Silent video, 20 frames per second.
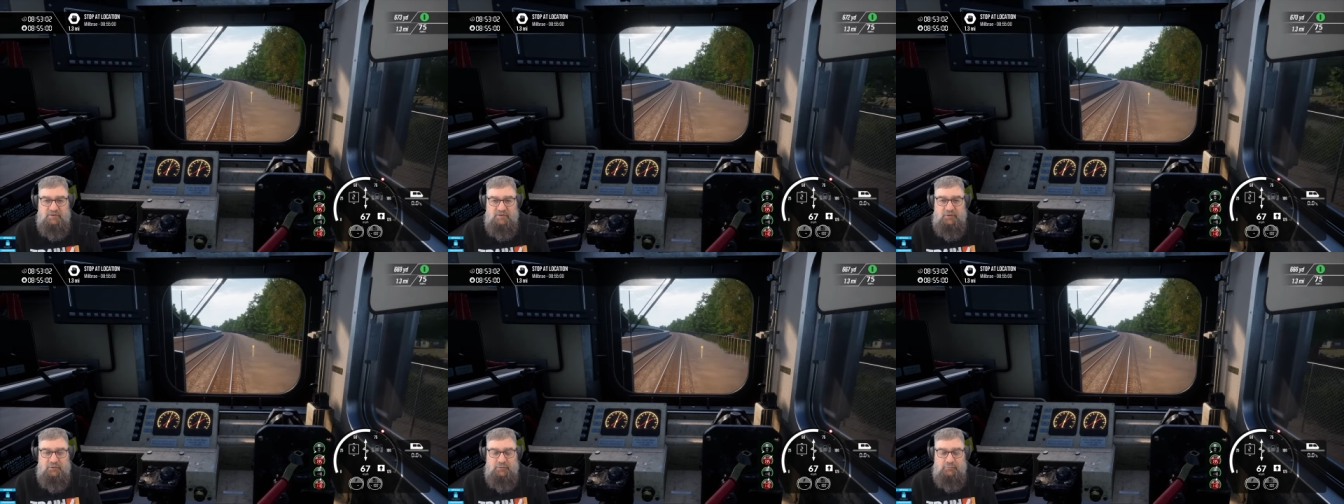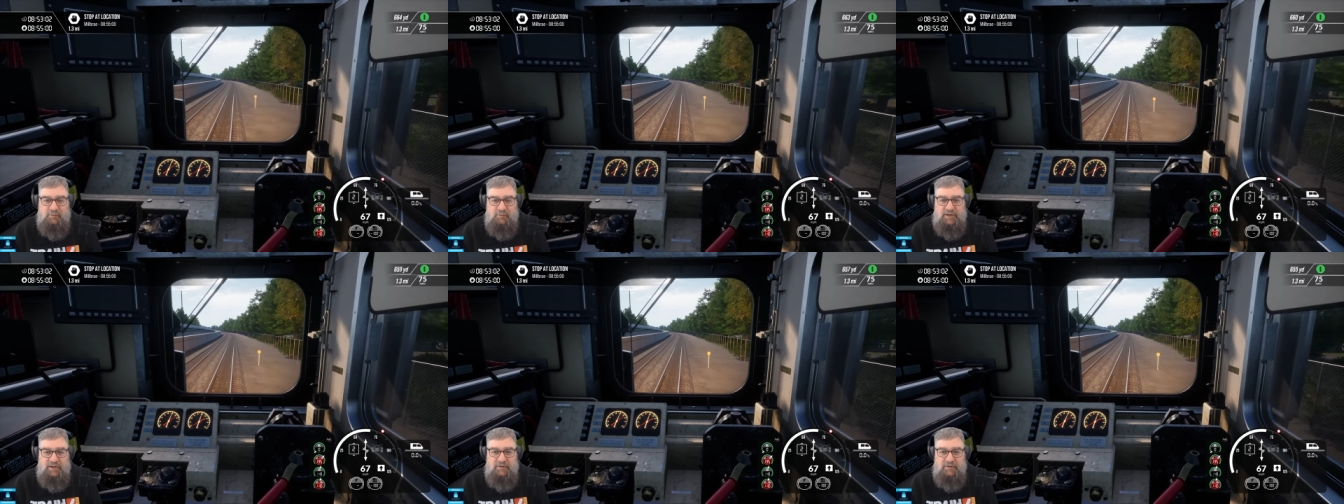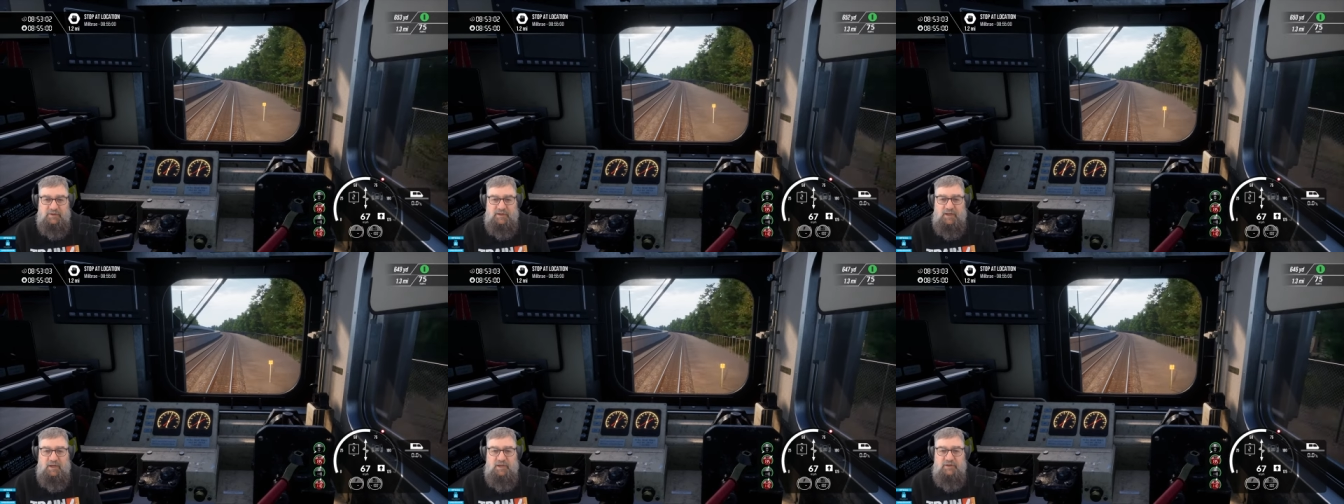on a
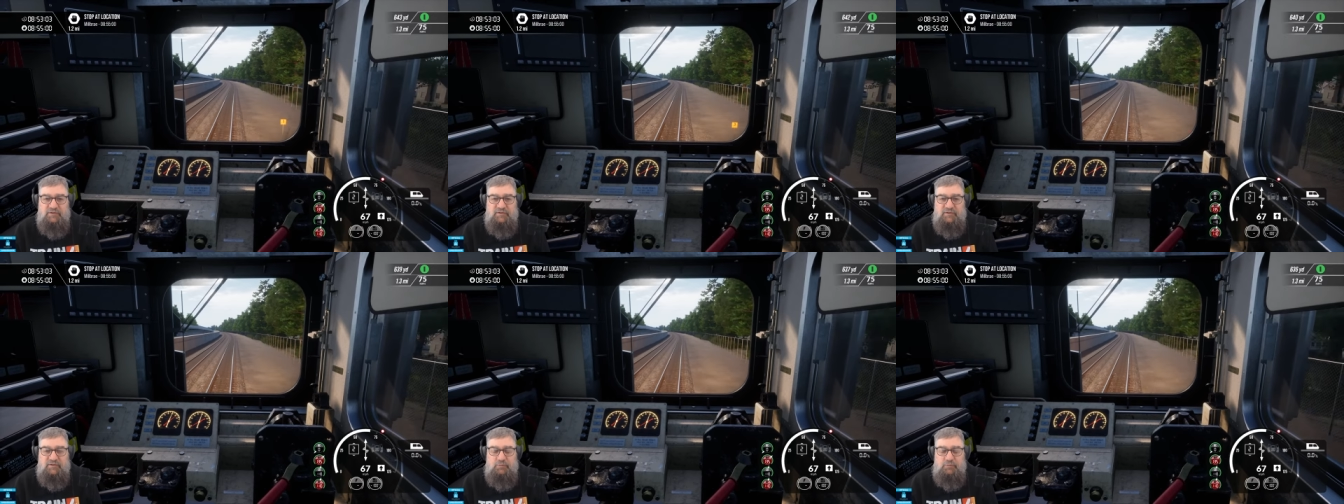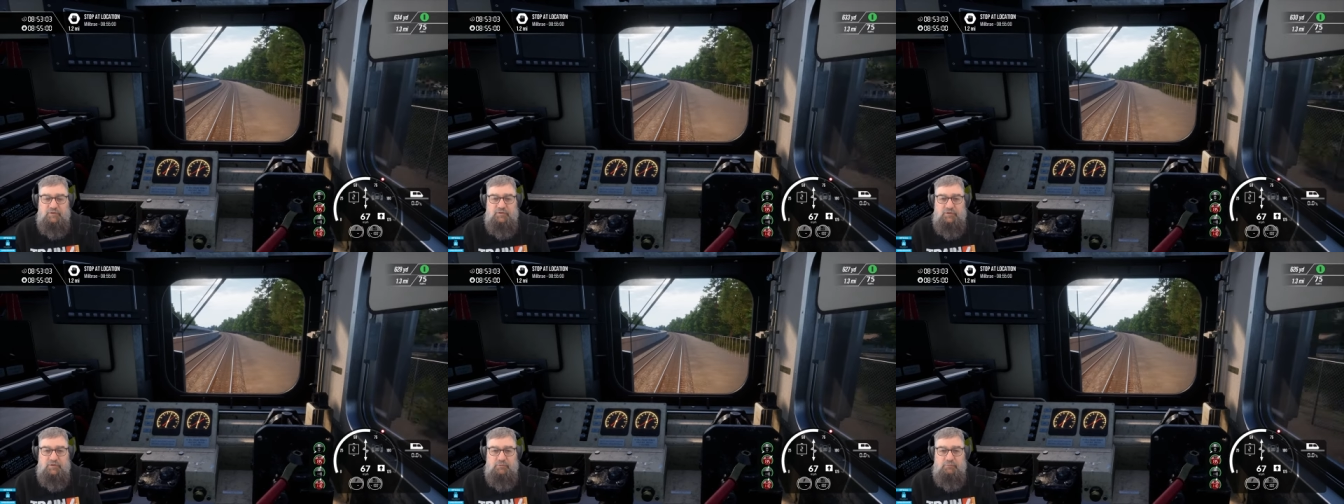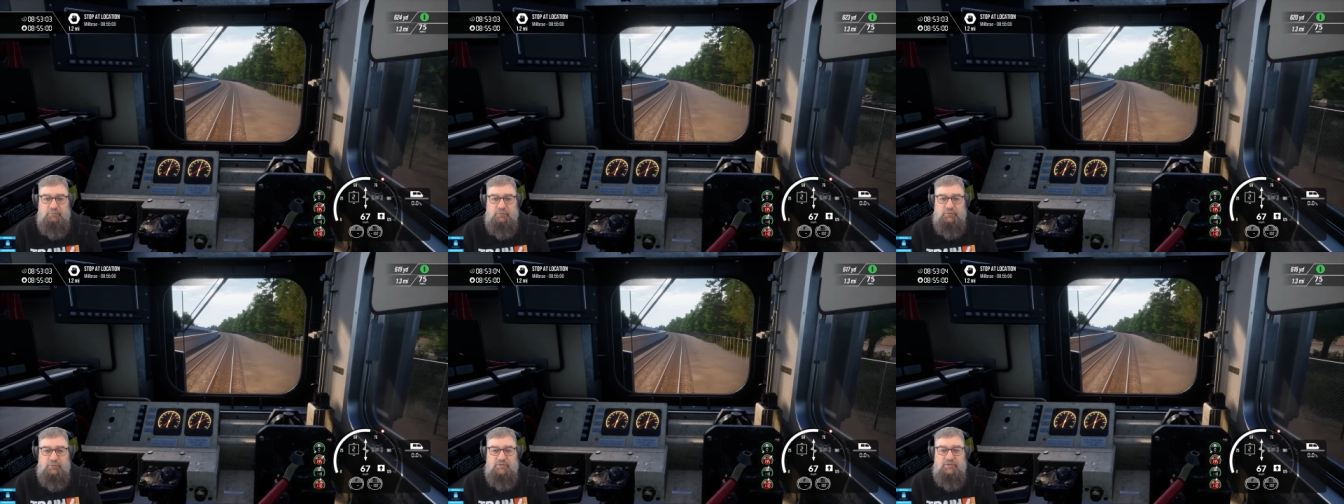regular cadence with
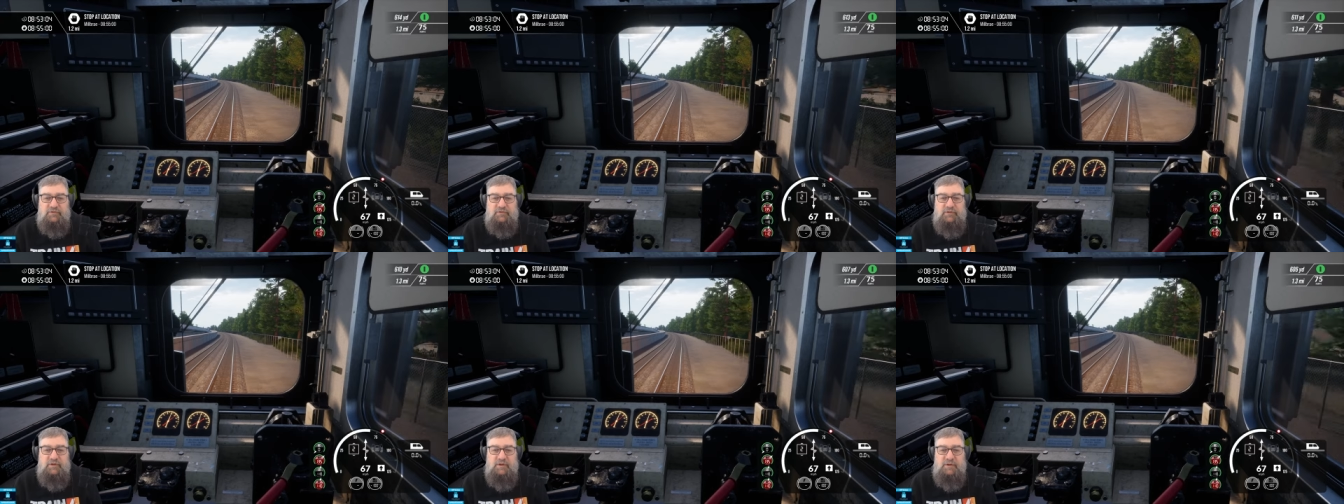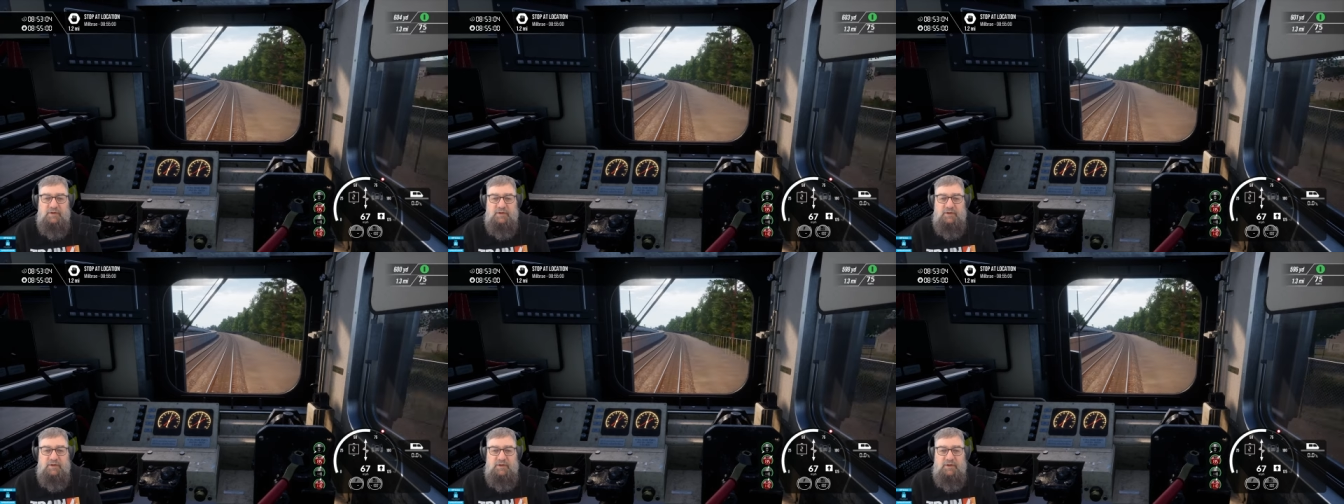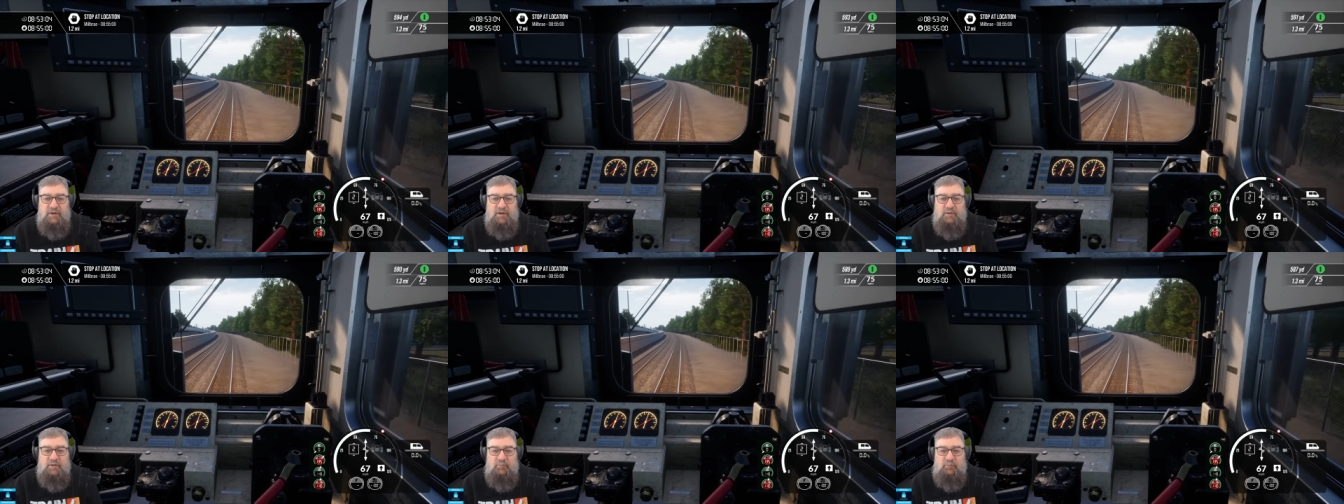new routes,
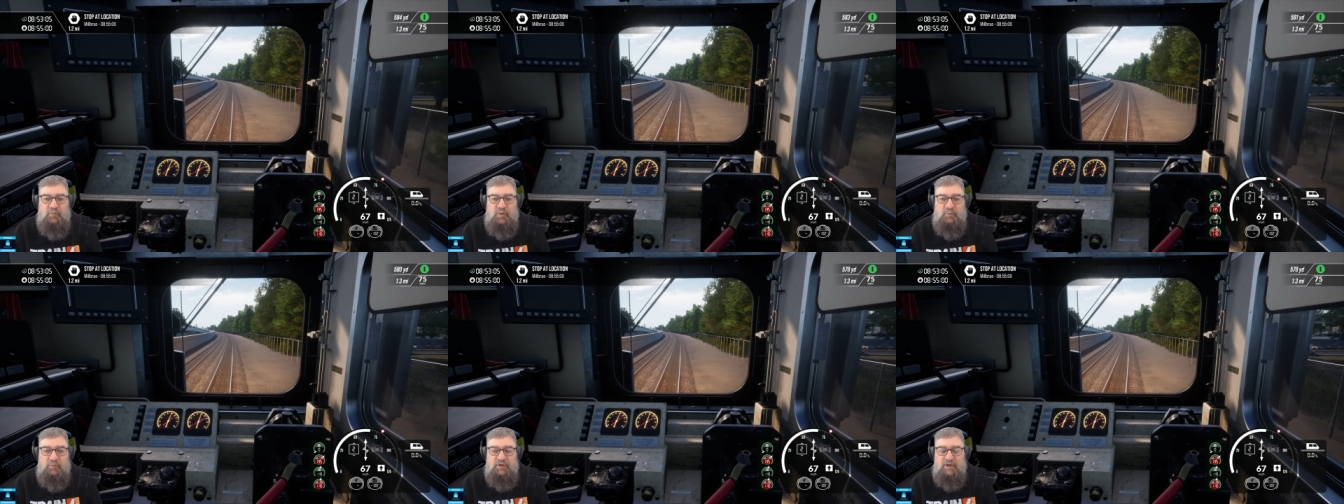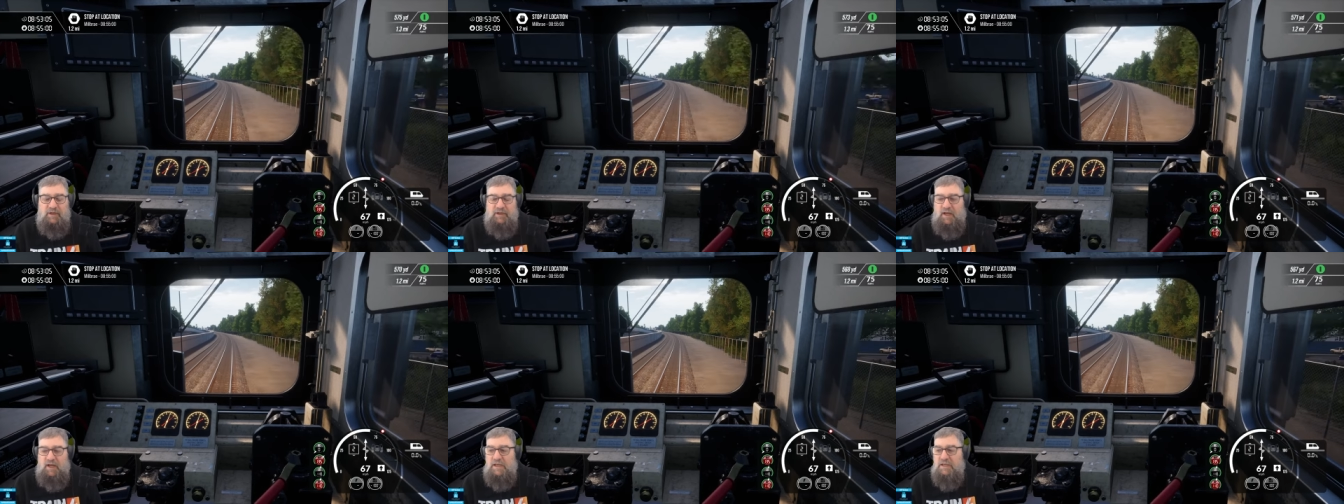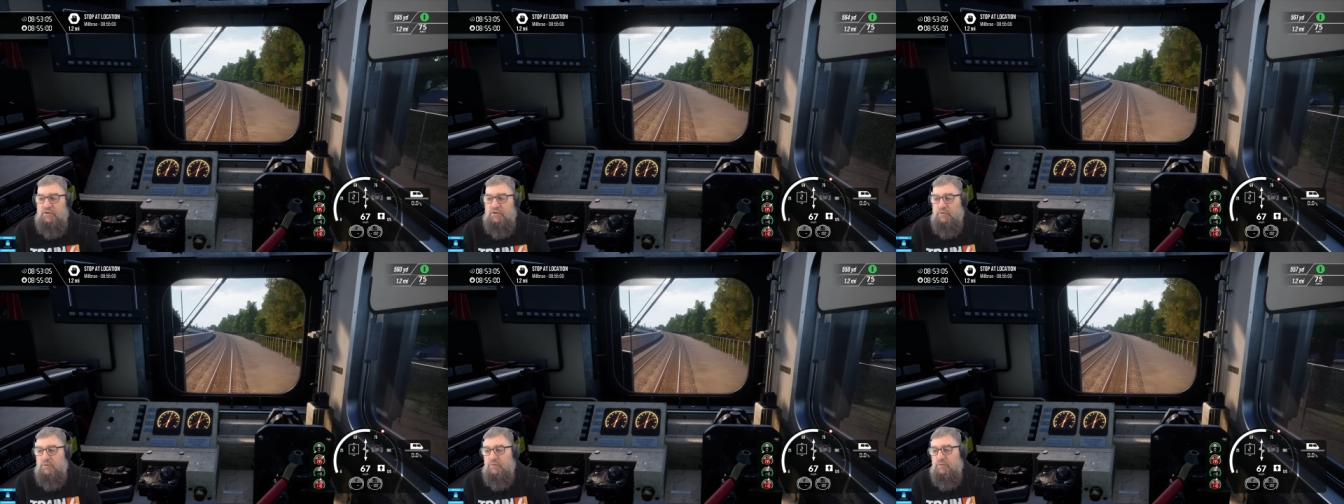people are going to
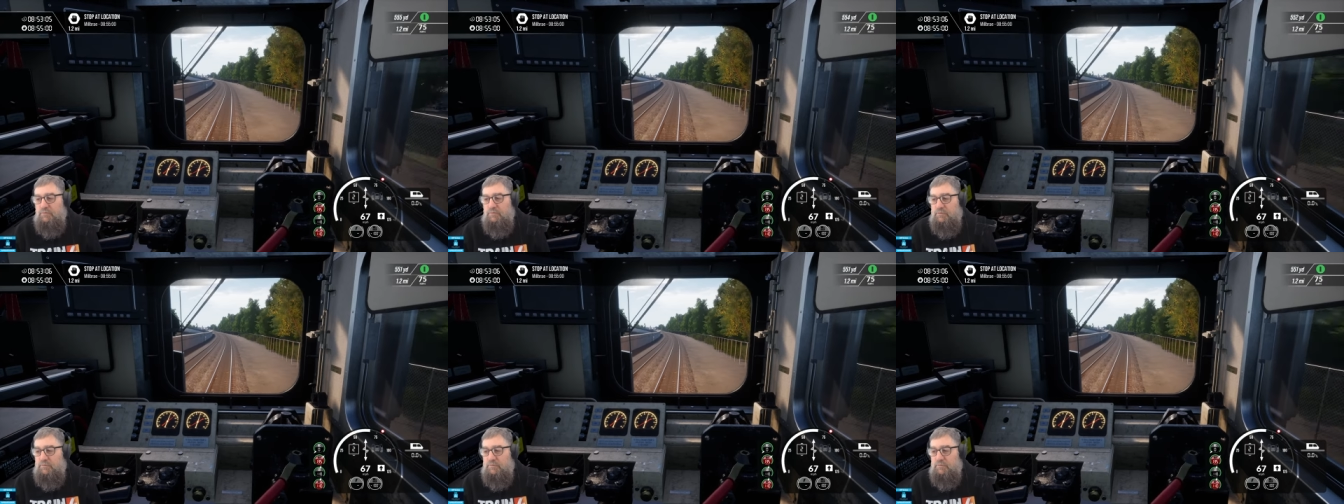hate you.